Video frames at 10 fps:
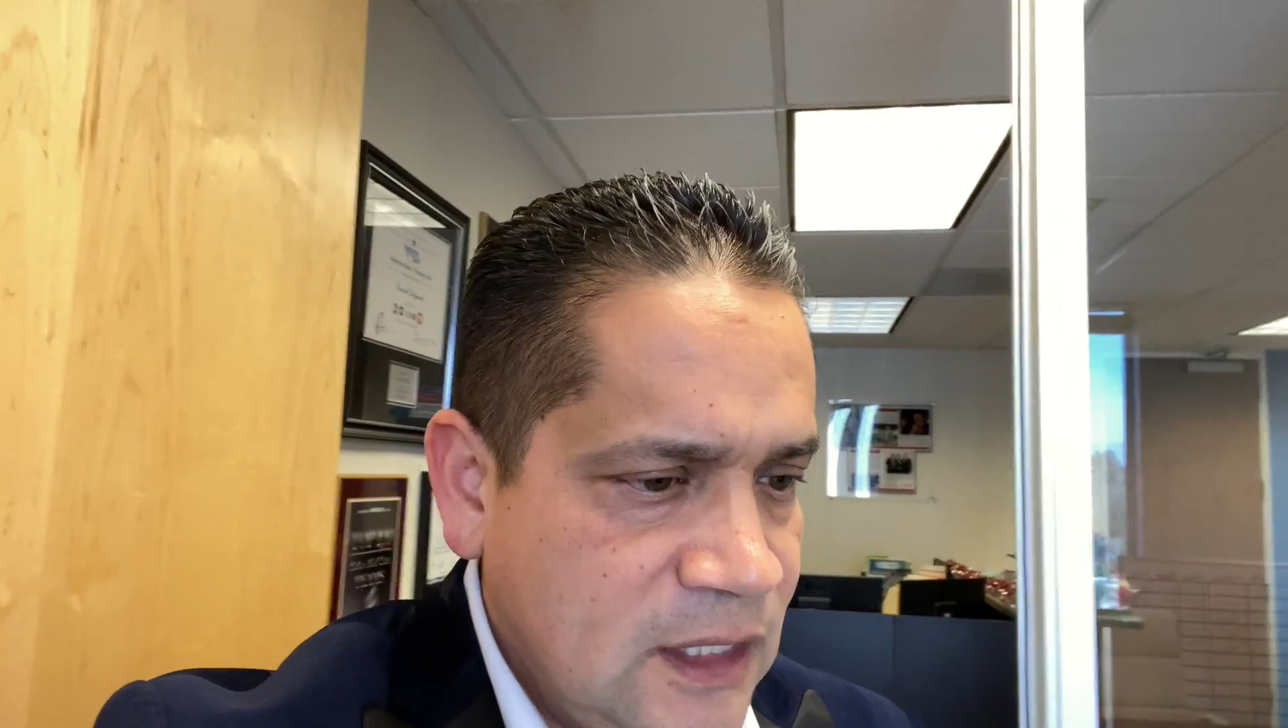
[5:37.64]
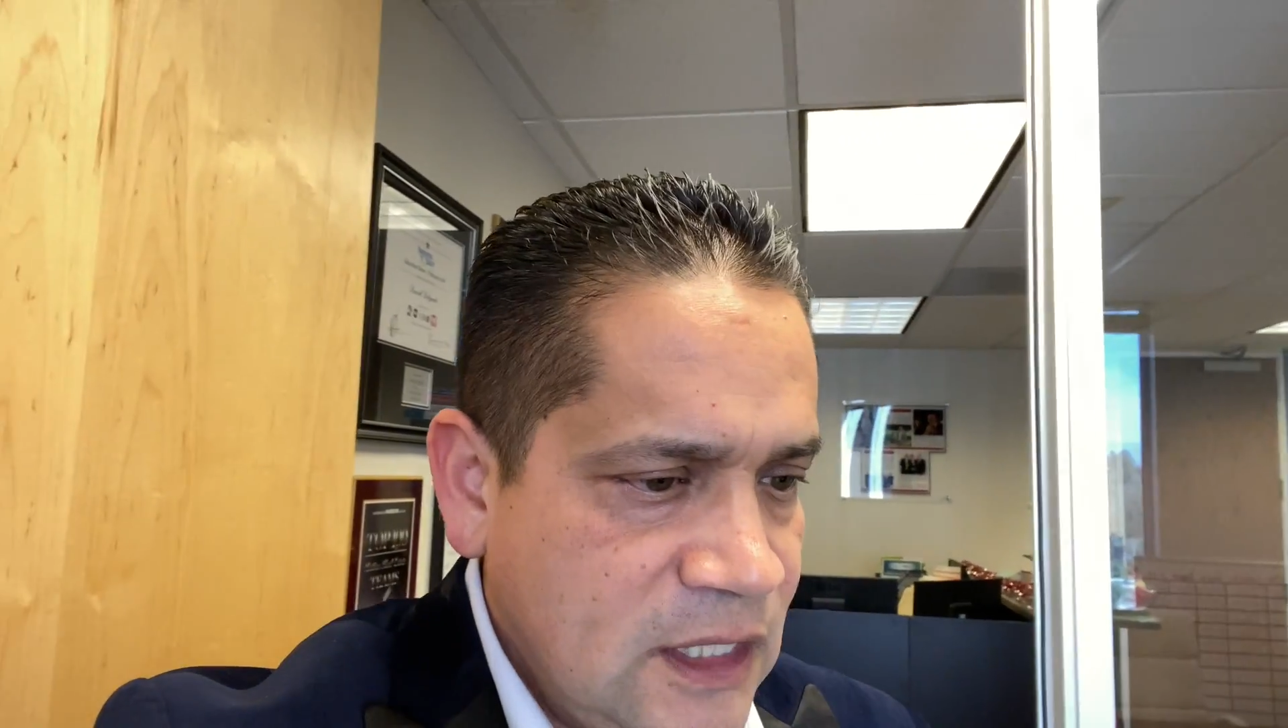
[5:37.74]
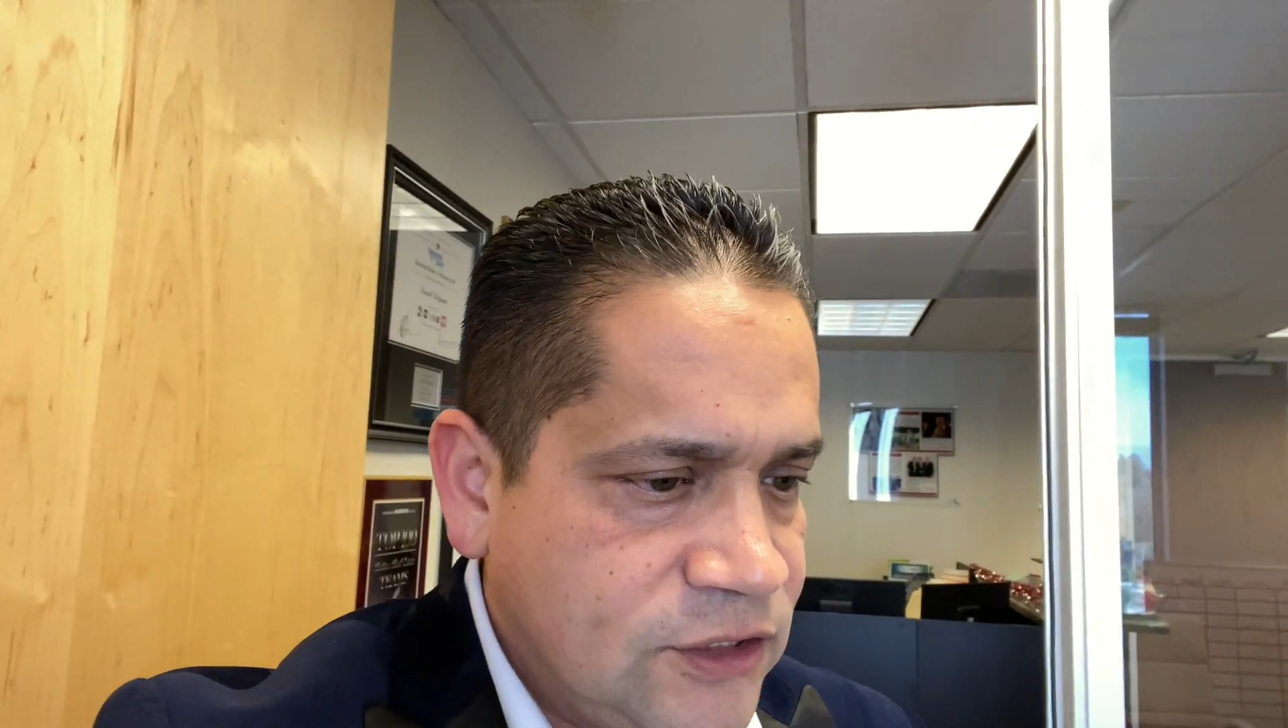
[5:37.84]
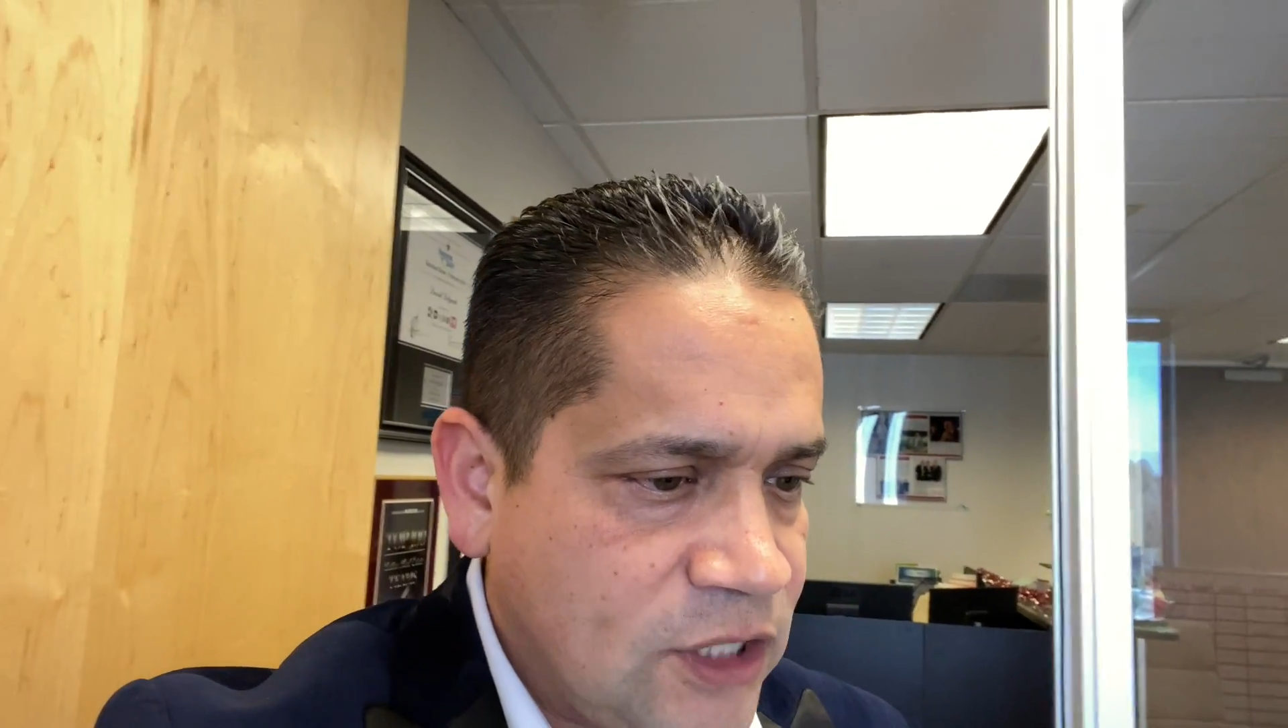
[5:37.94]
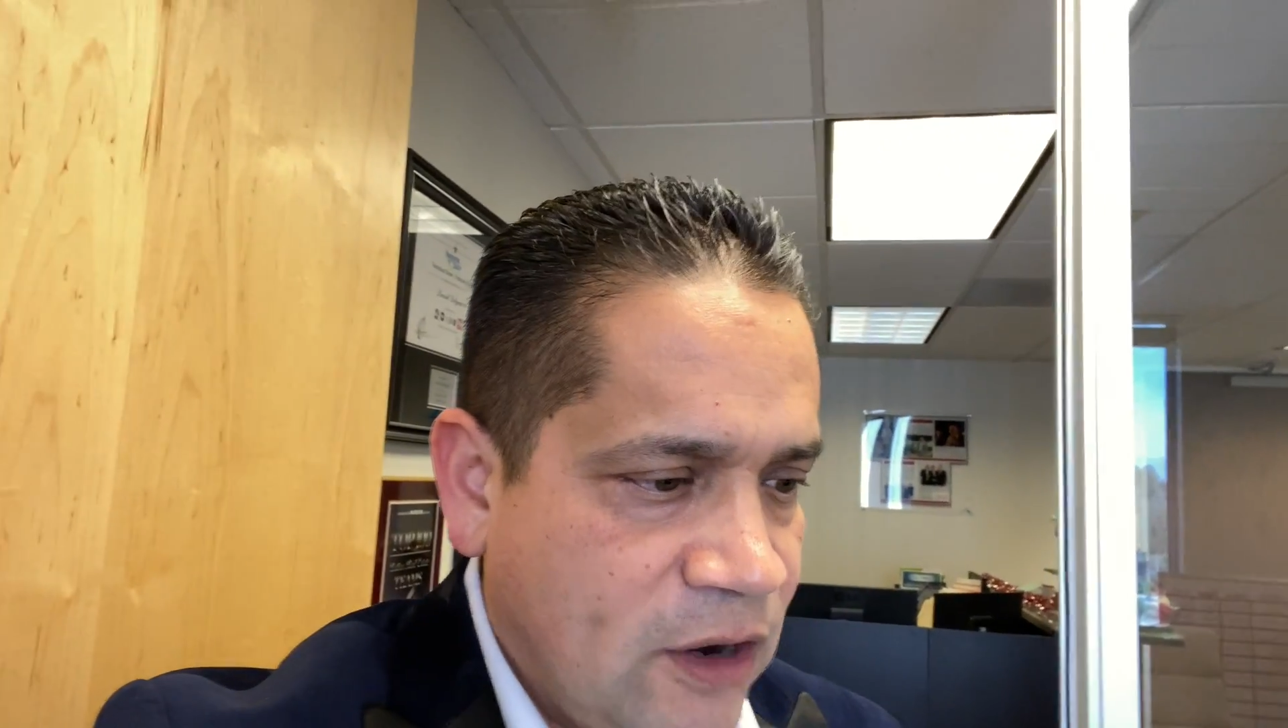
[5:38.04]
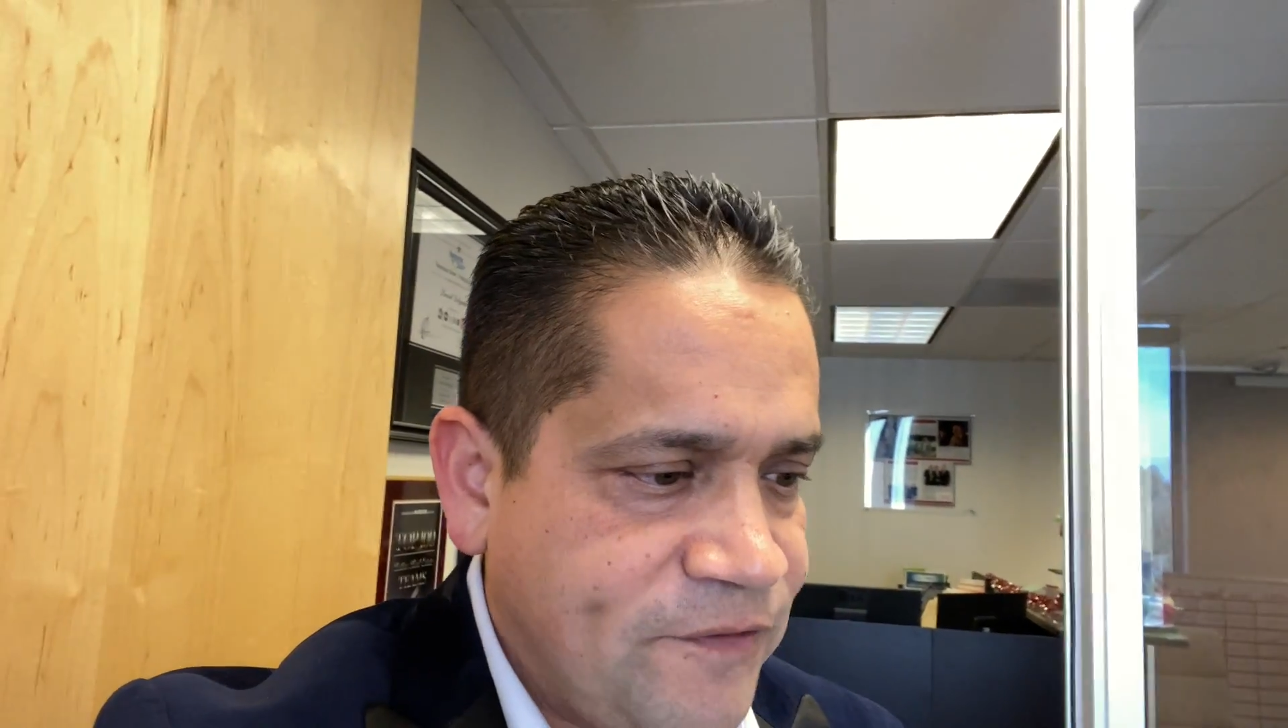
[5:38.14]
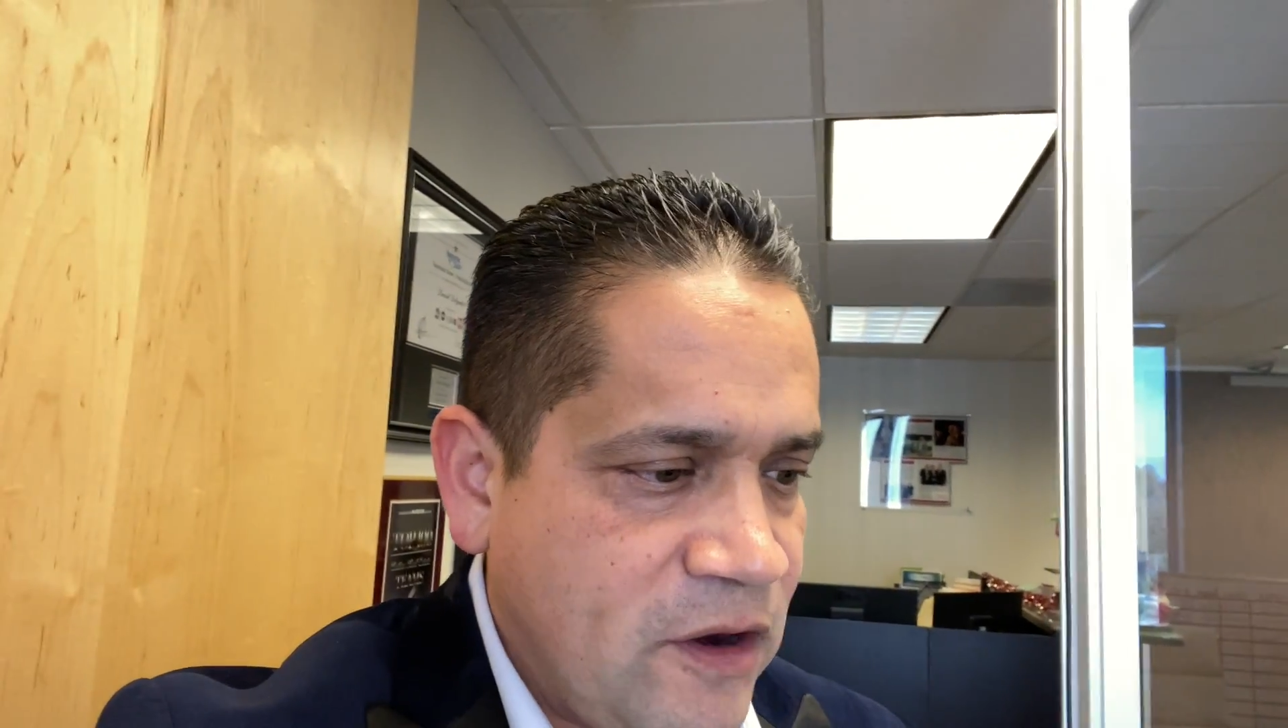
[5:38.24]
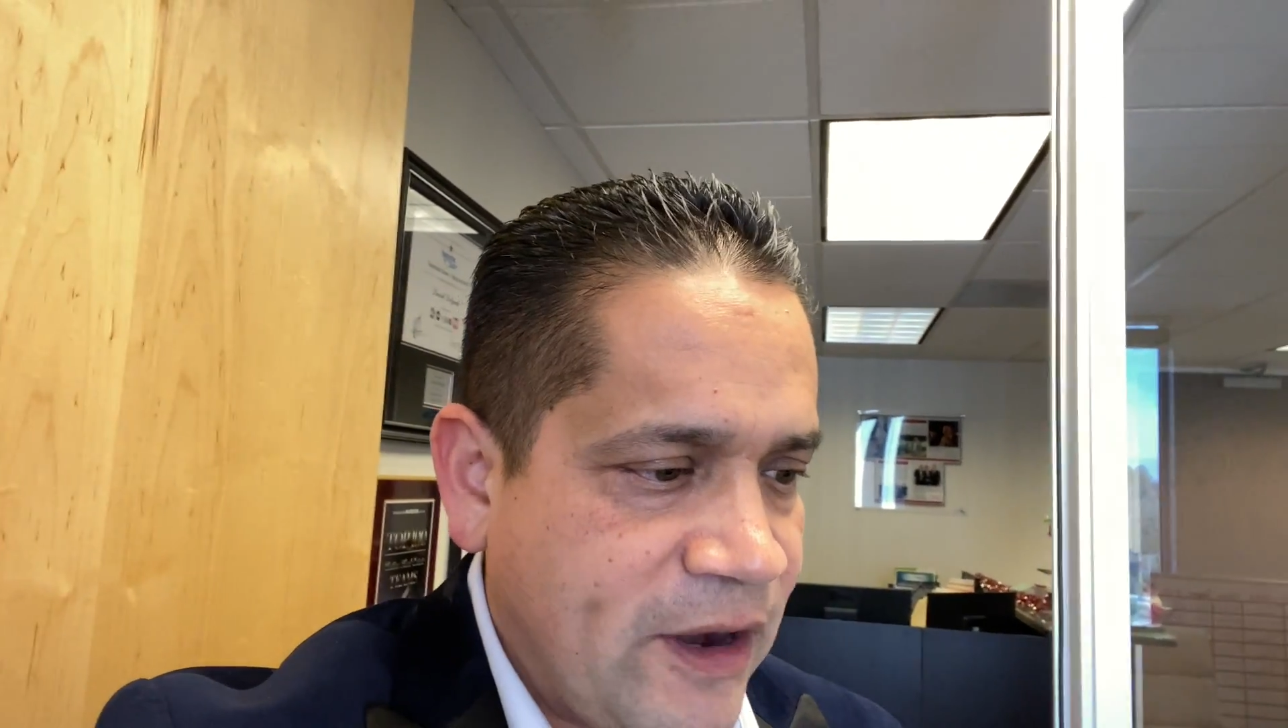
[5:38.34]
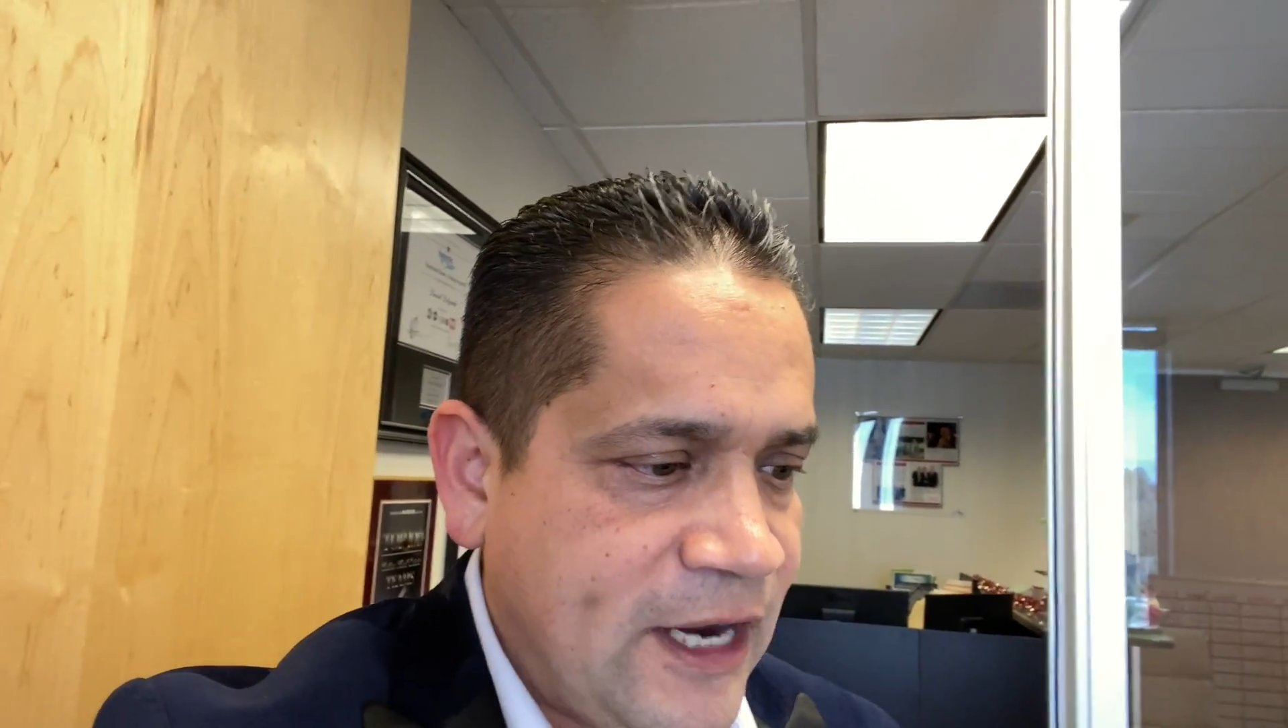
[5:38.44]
So if you're